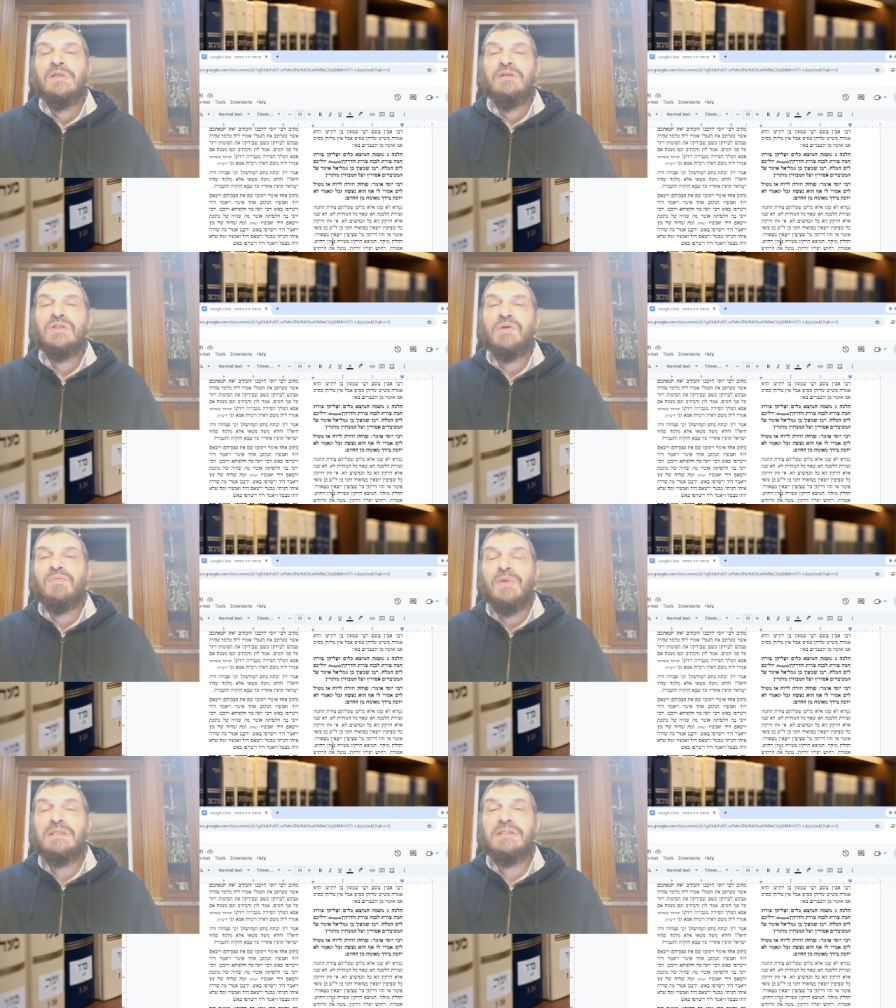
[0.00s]
So we
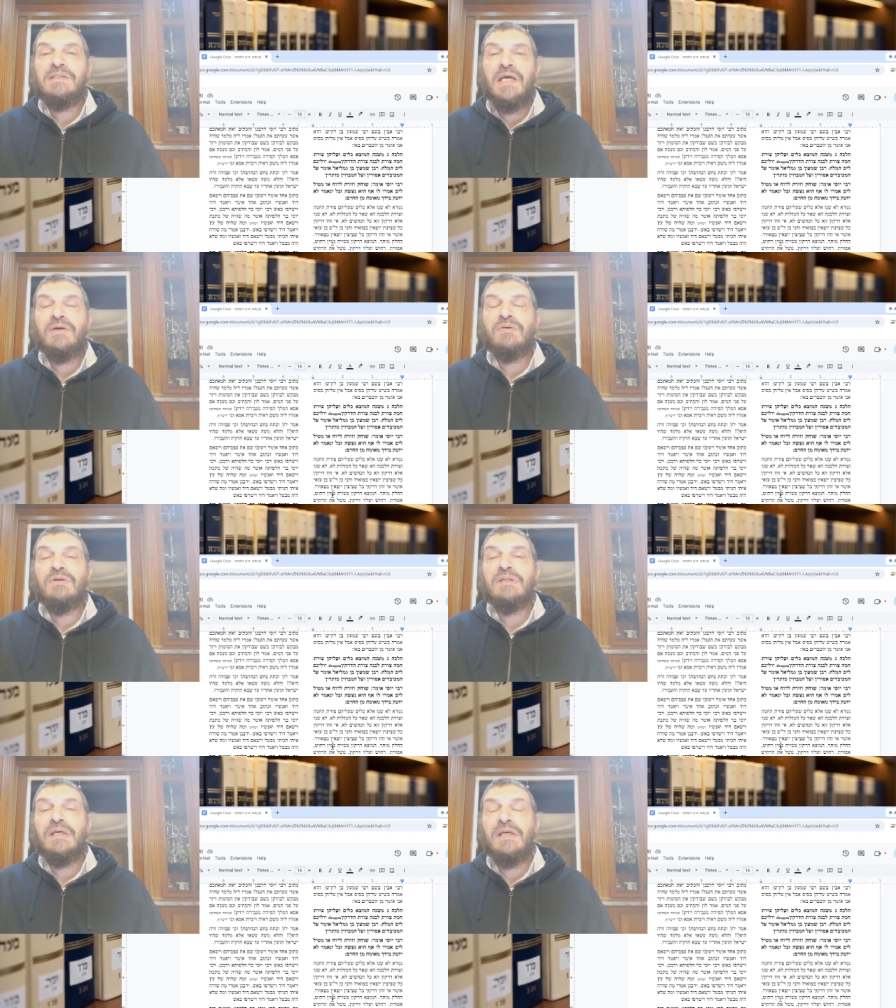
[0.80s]
must say,
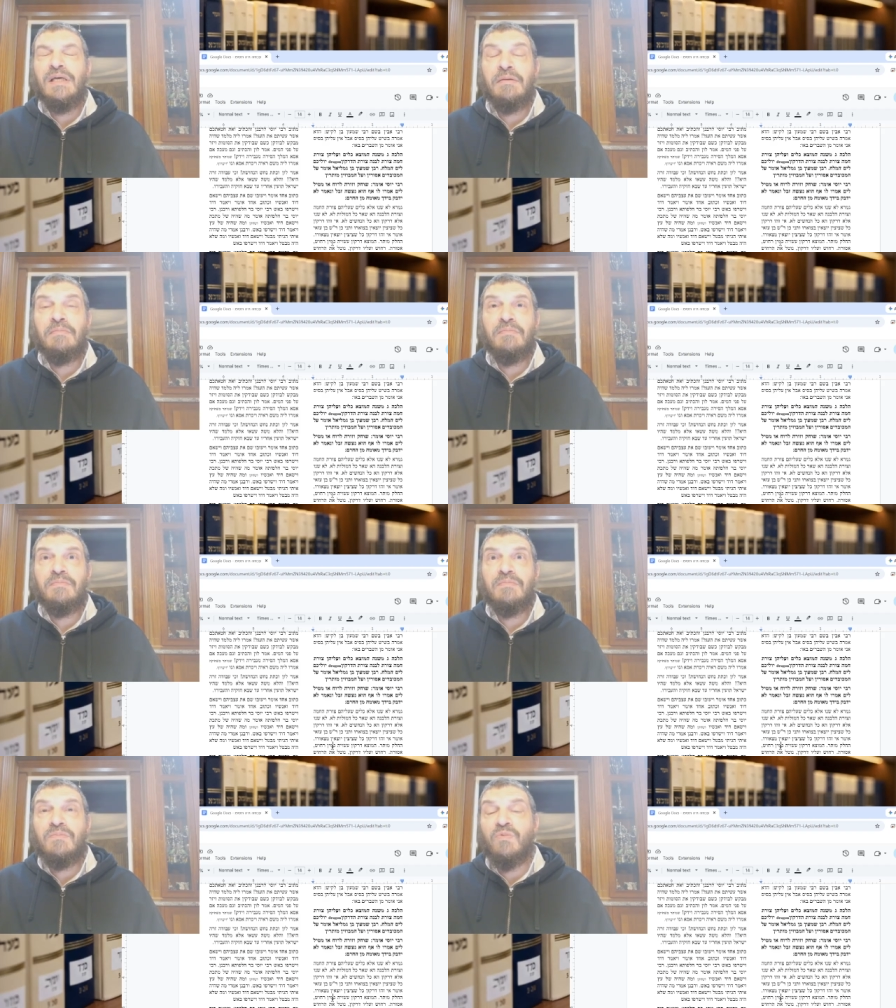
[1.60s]
according to him,
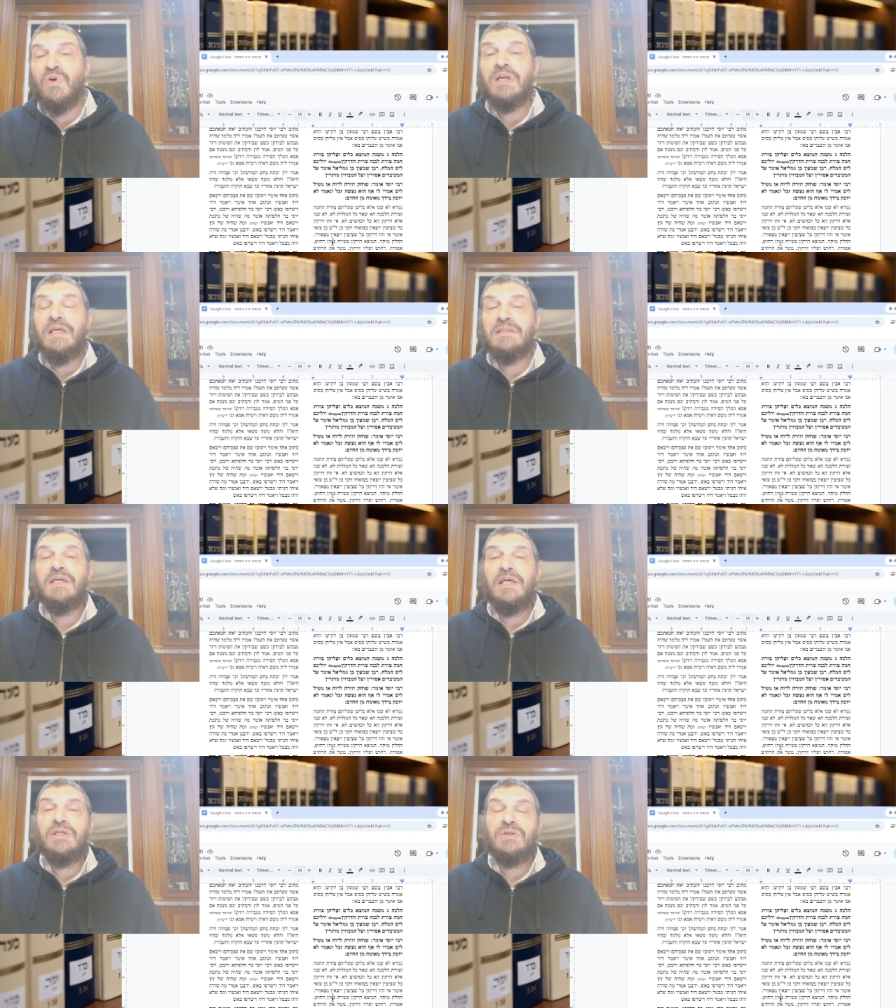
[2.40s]
what is
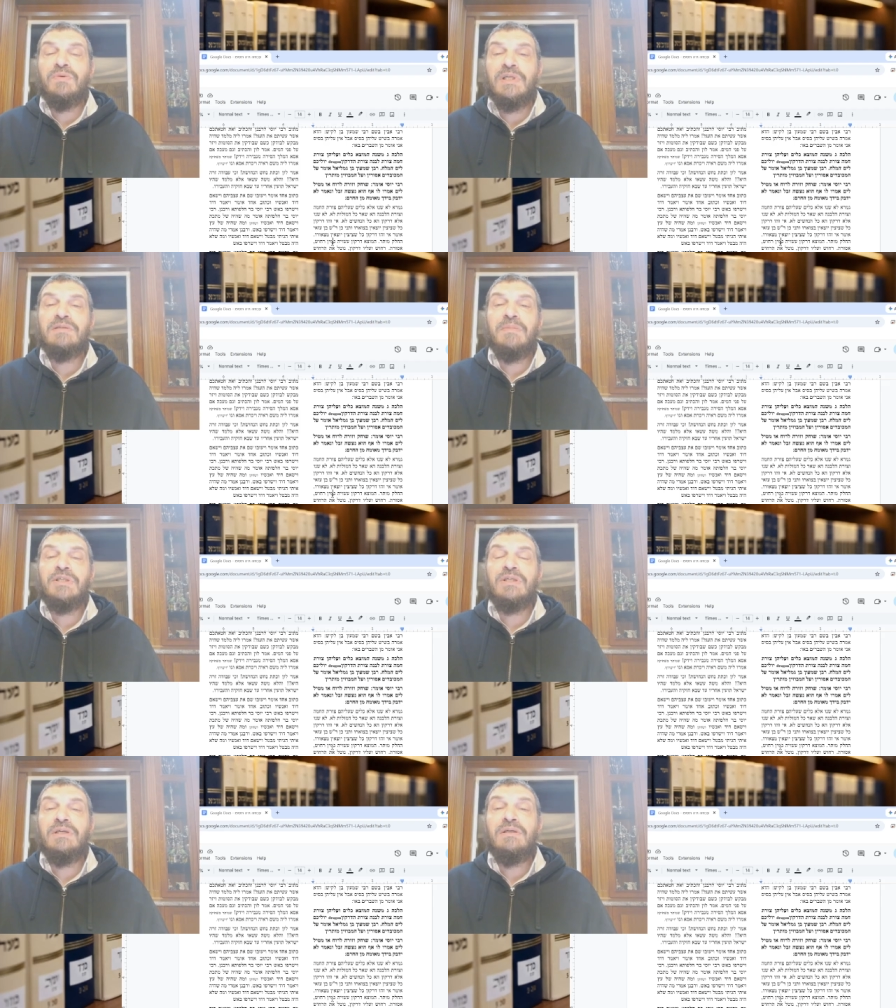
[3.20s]
the issue with this
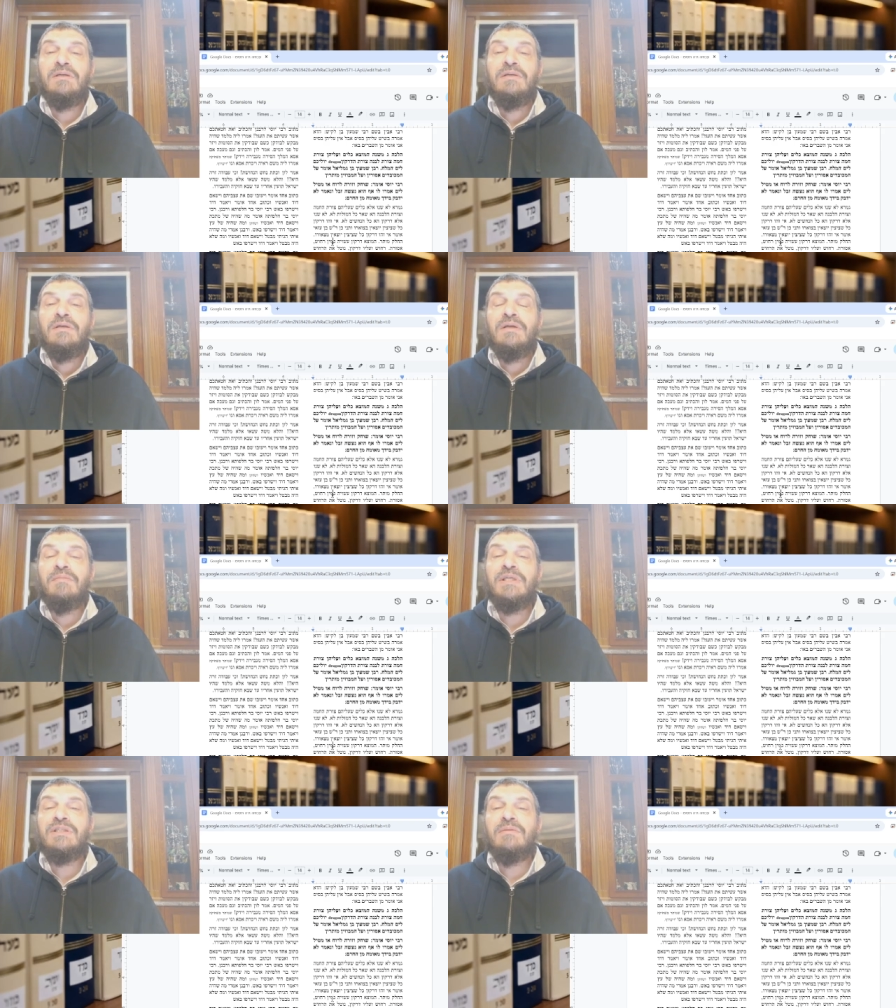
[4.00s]
Mishnah? The
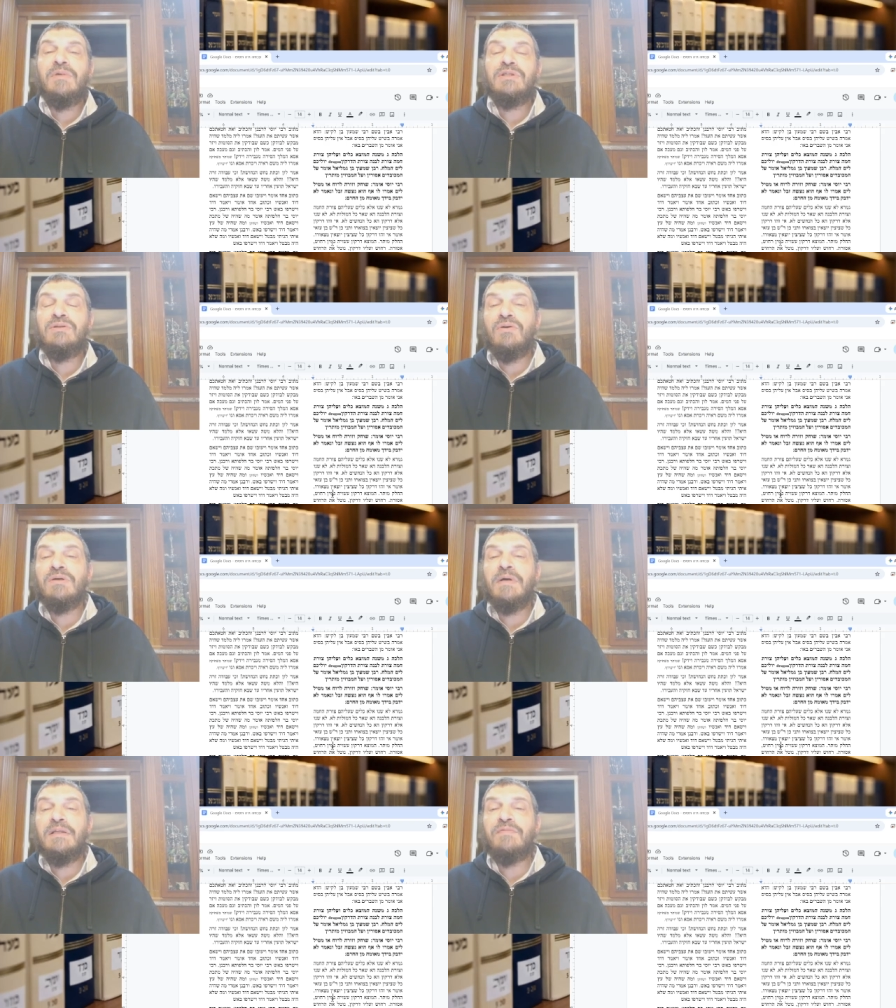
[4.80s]
Mishnah must talk
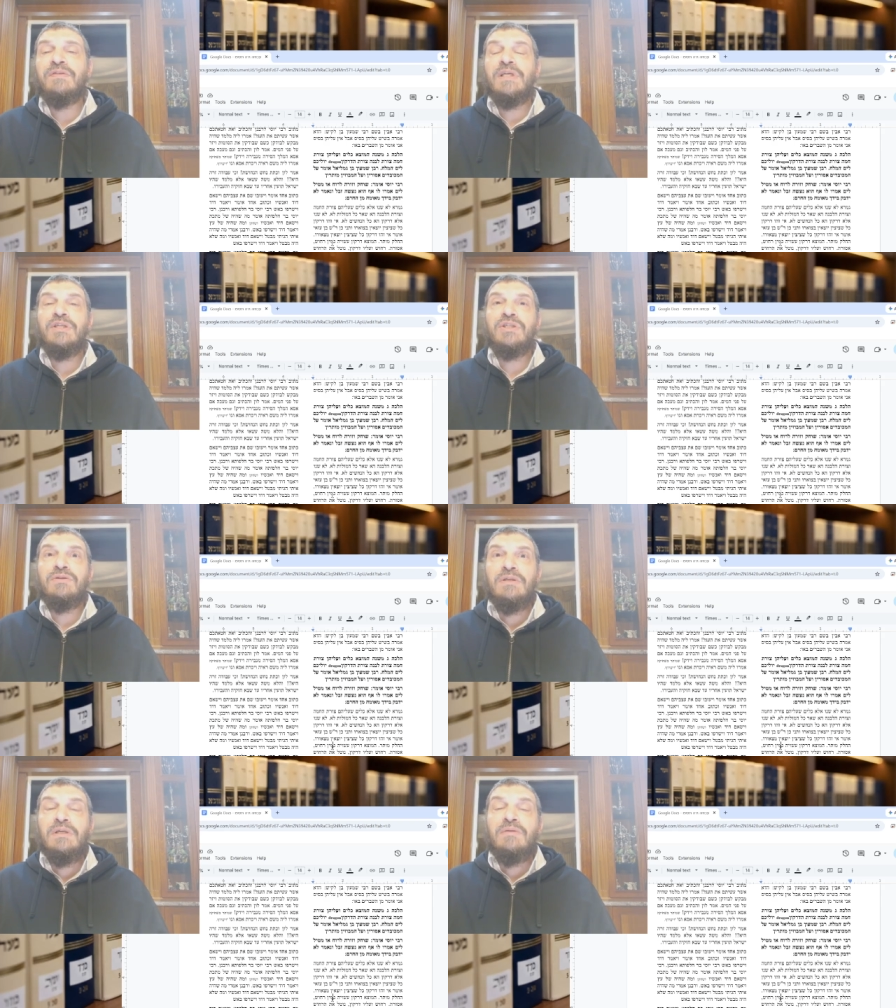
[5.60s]
about a different issue.